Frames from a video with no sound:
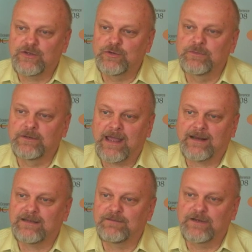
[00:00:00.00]
human
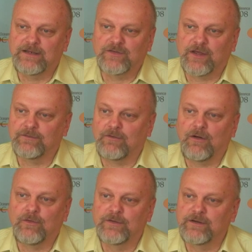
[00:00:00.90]
activities on
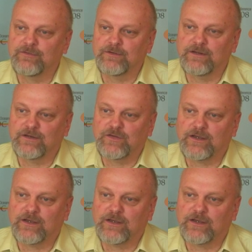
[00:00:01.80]
all the different things